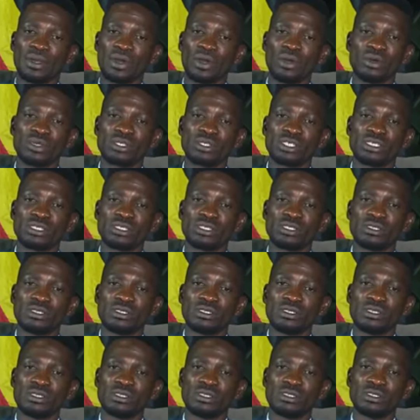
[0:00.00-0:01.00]
because,
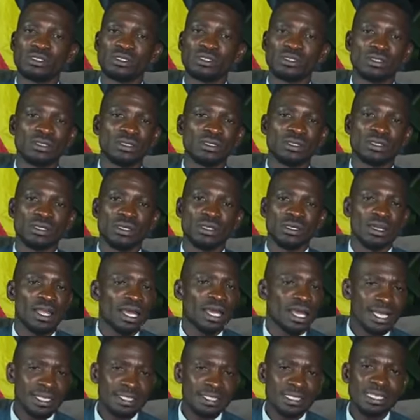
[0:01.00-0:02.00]

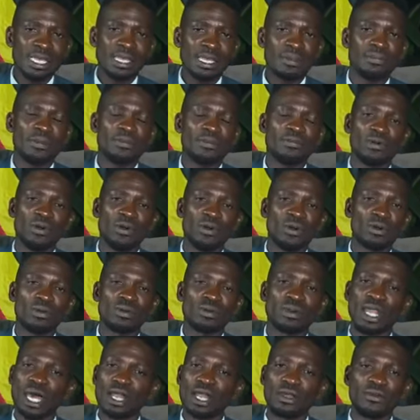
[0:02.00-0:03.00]
like I said
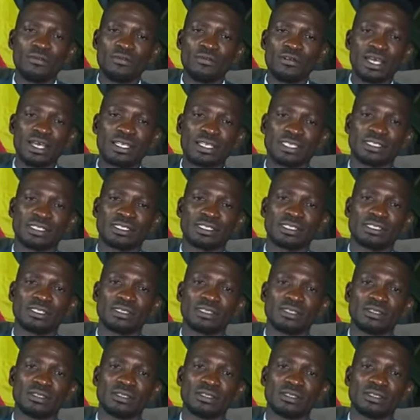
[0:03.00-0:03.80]
before, none of us